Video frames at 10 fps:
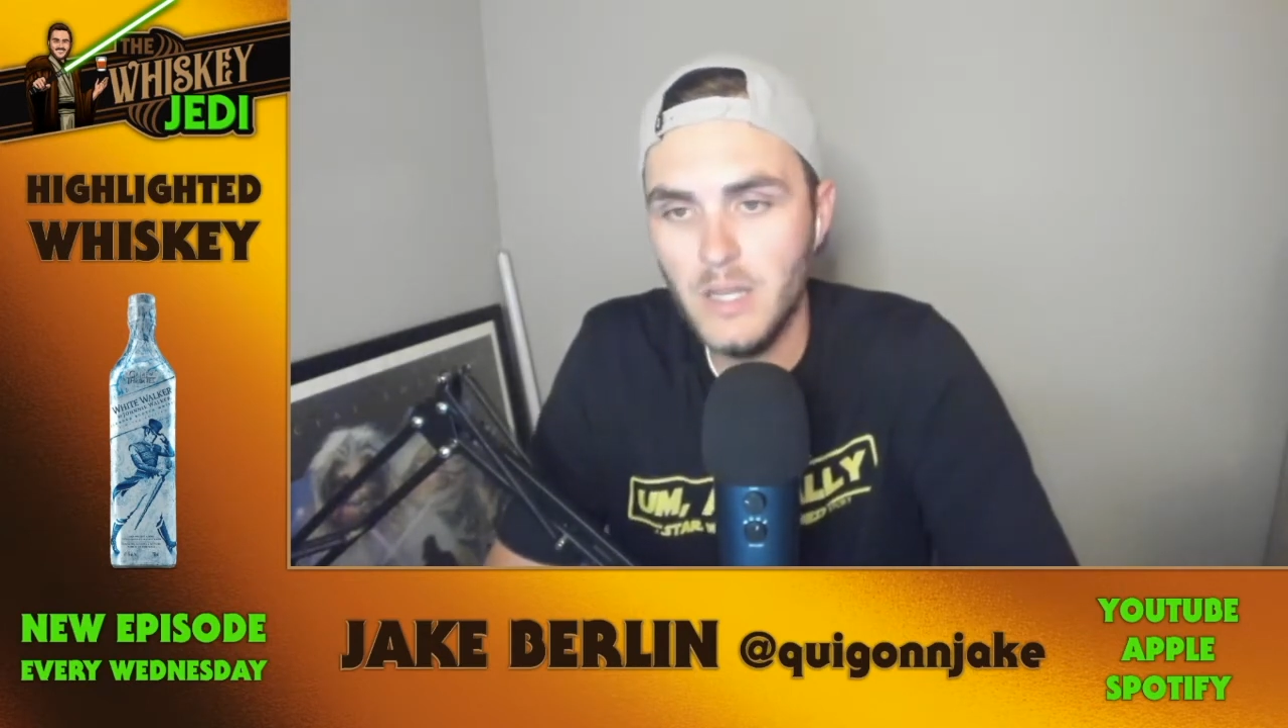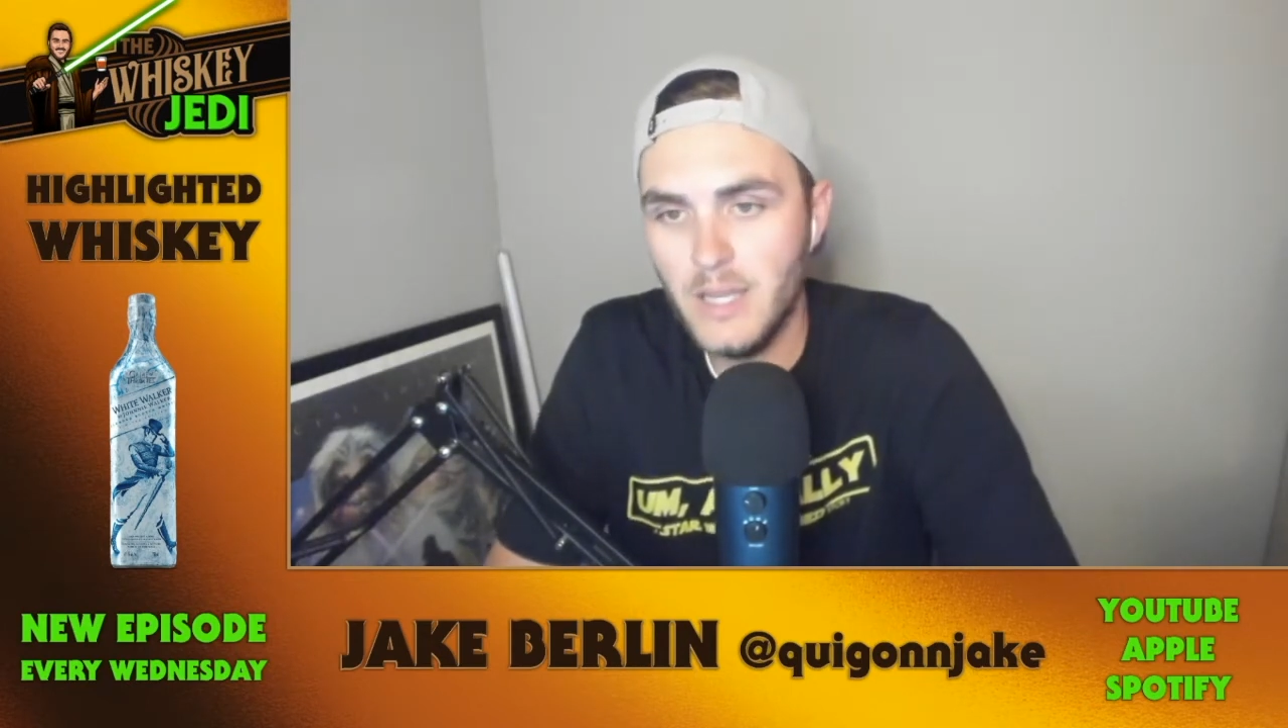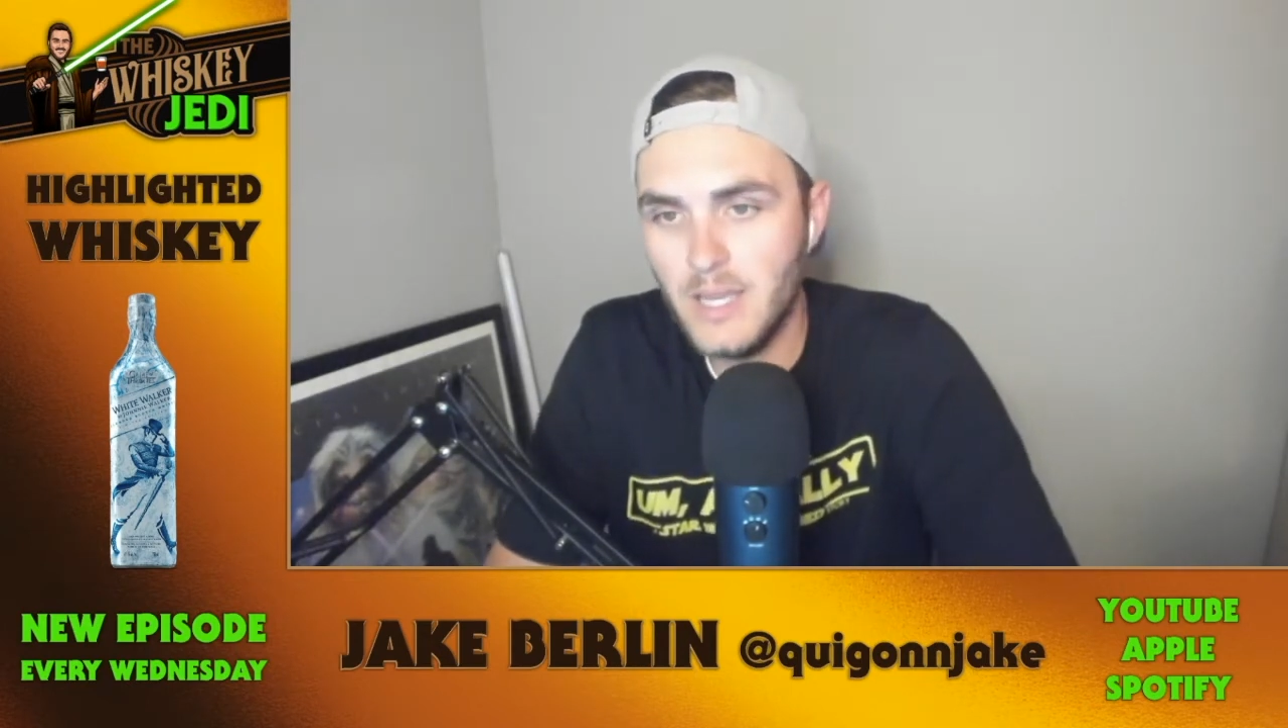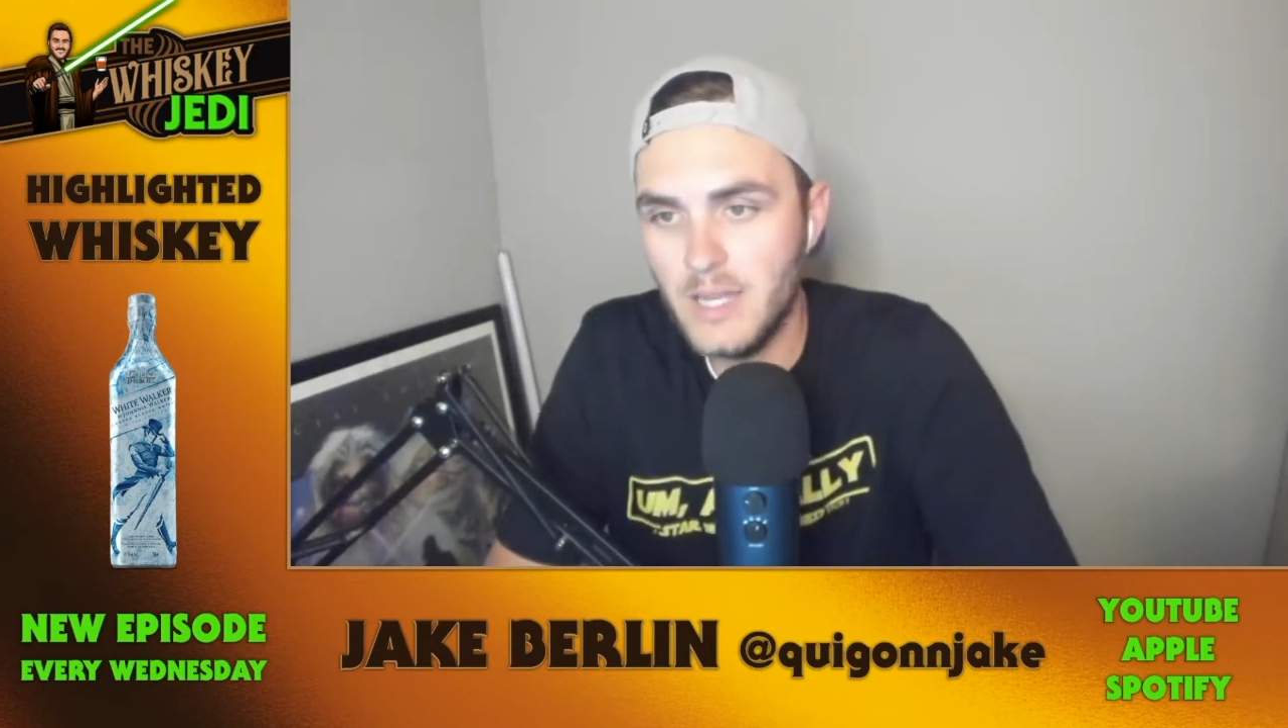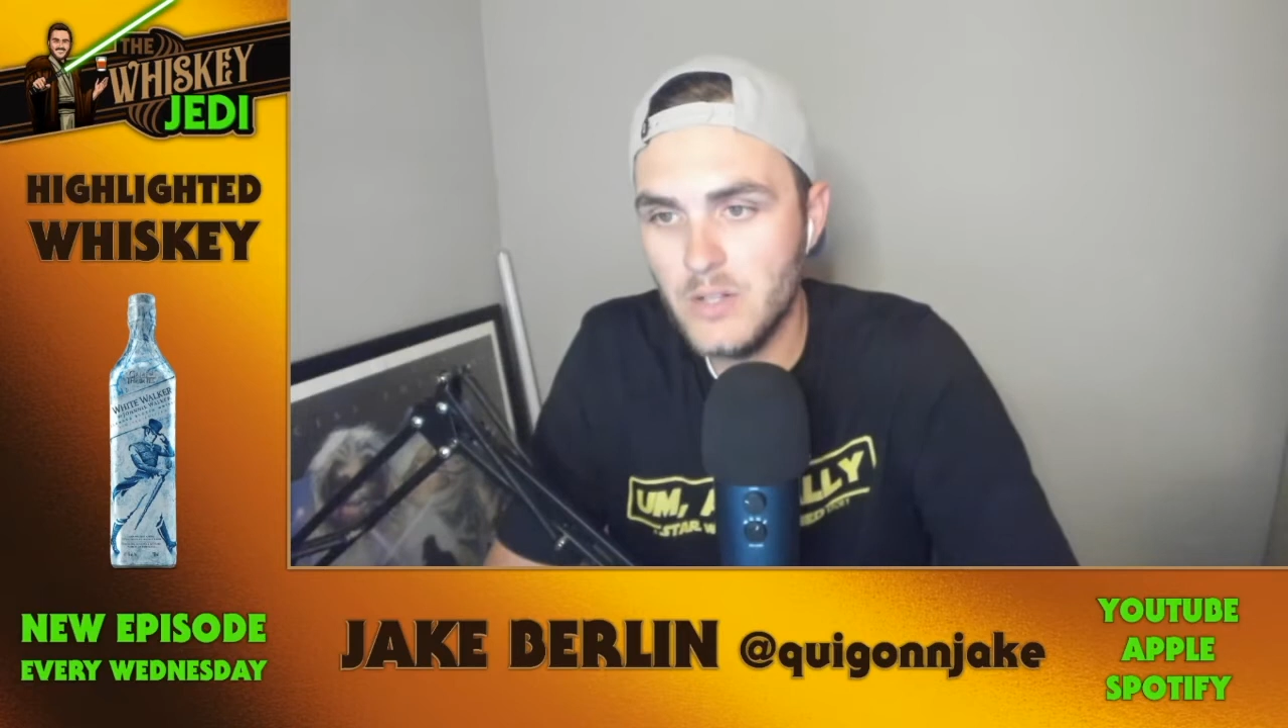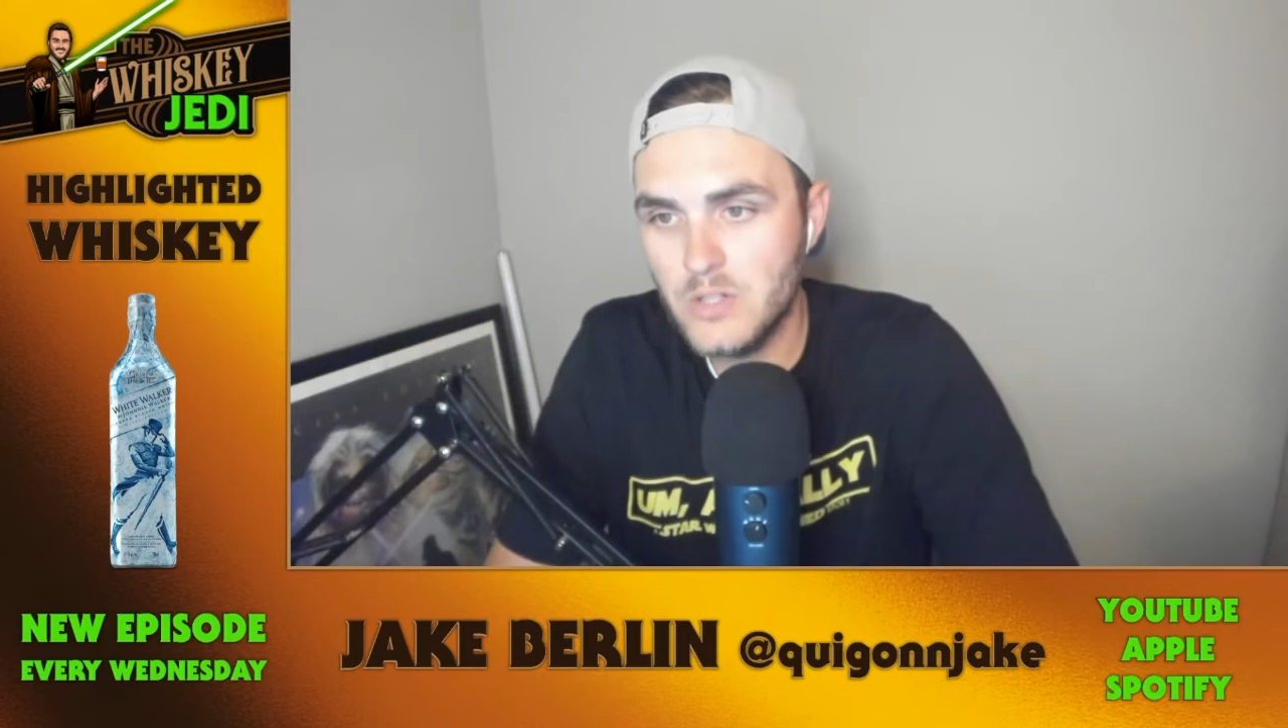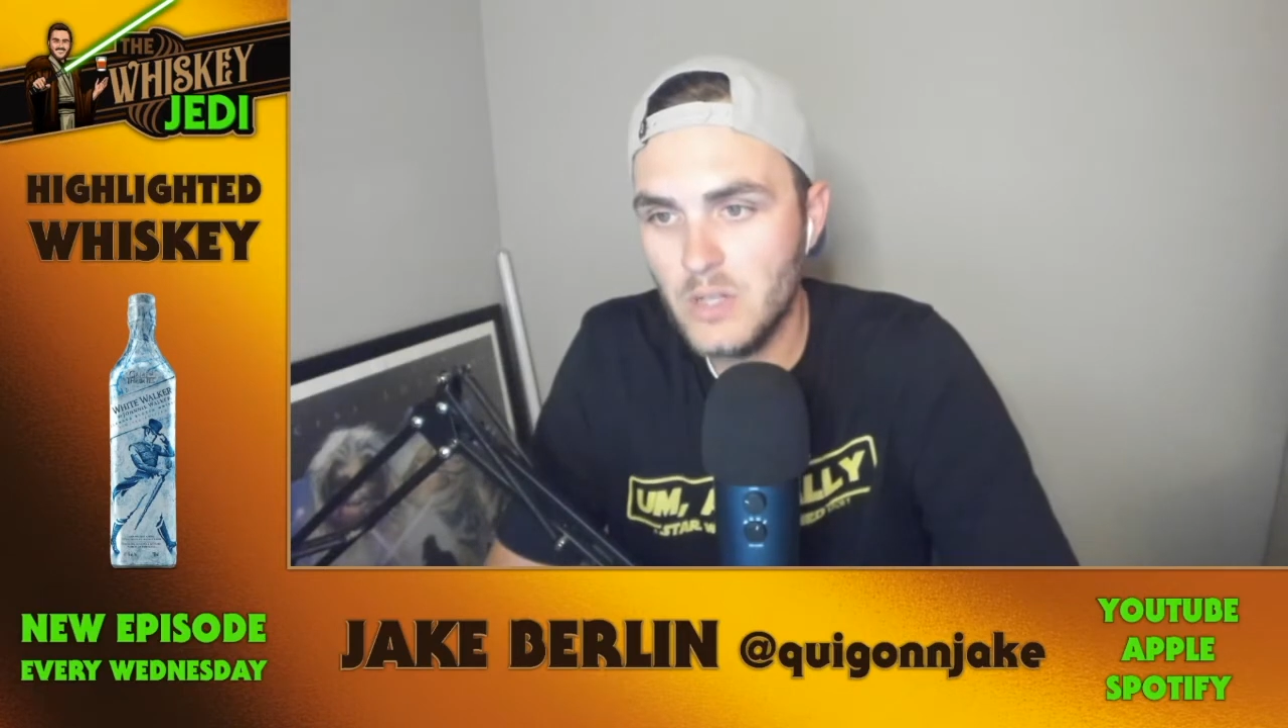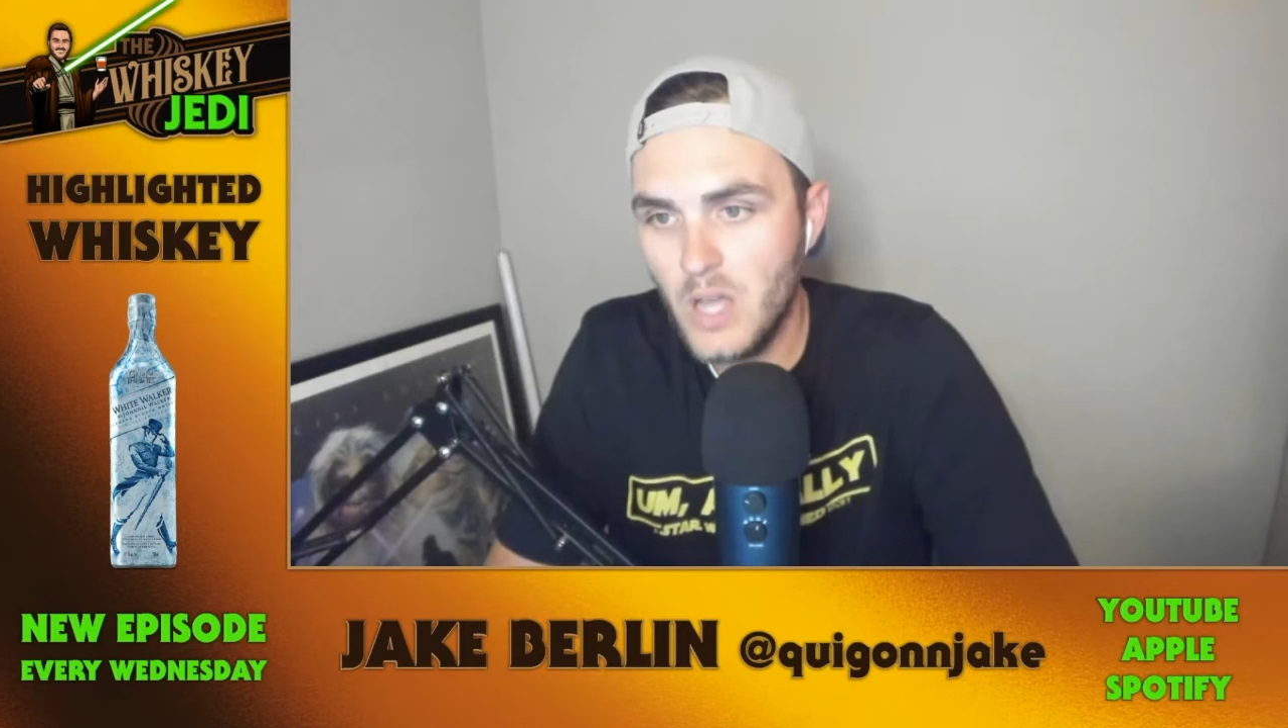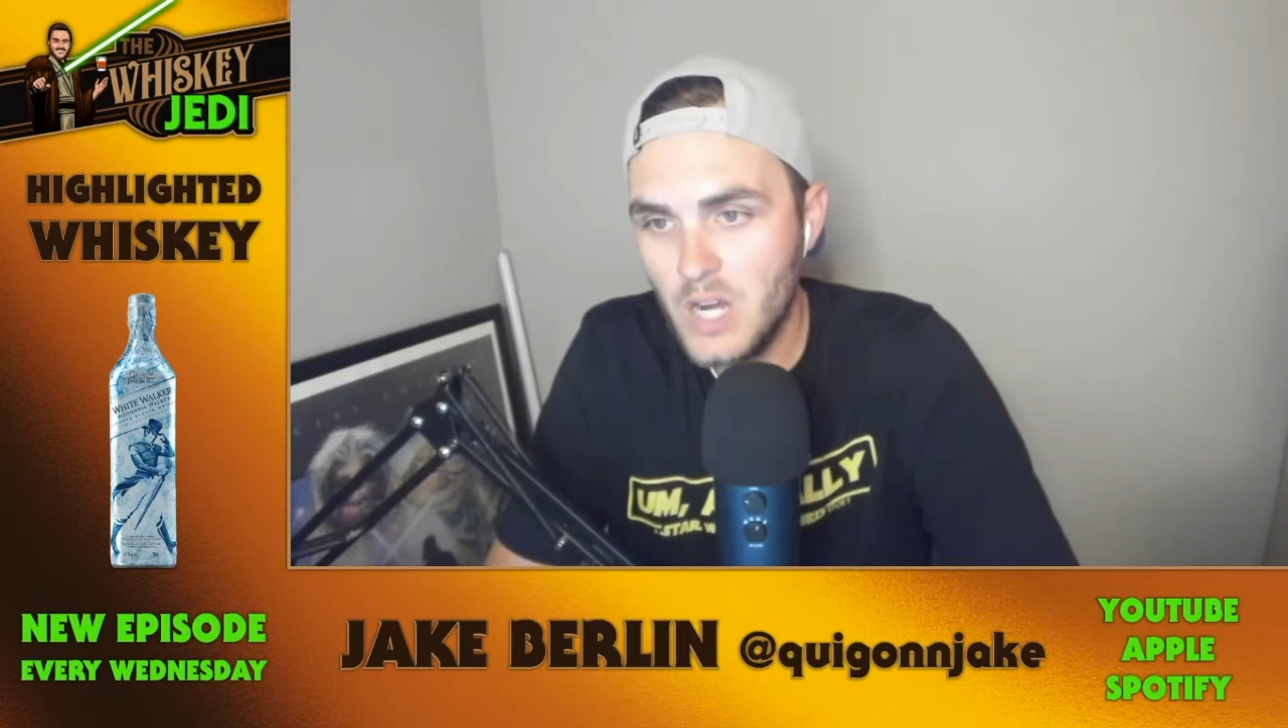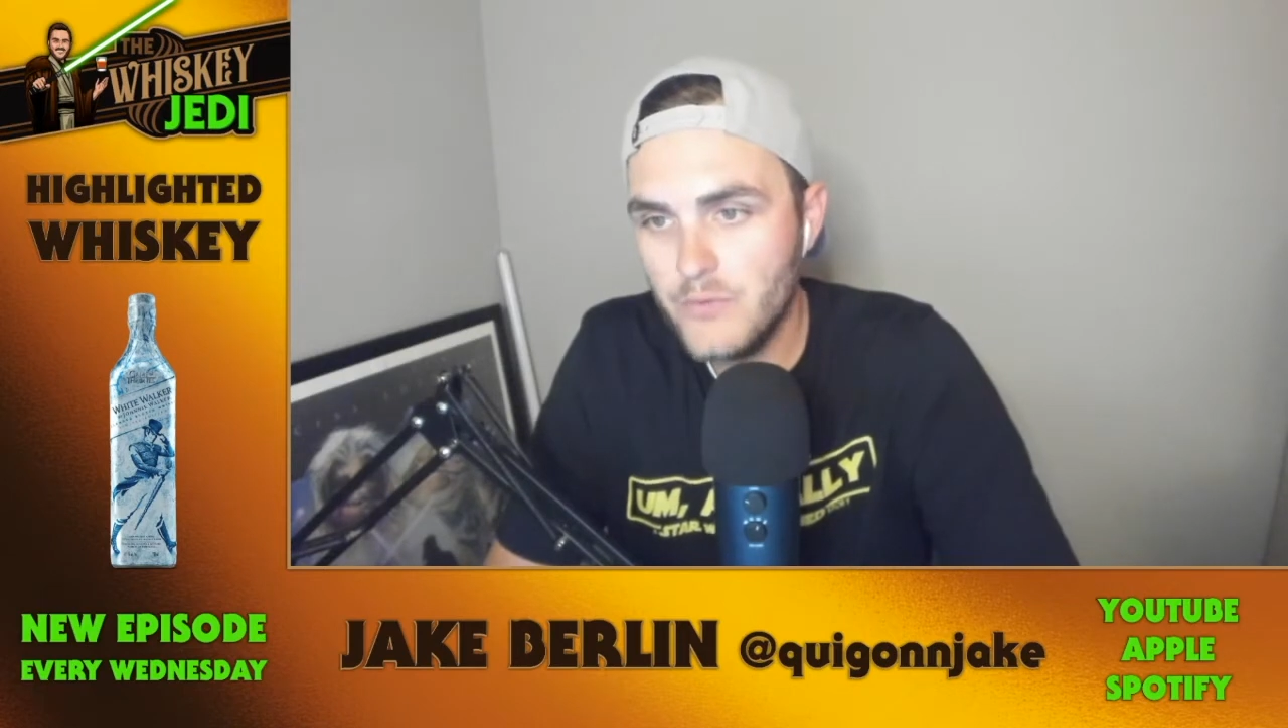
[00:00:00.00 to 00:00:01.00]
And there's a lot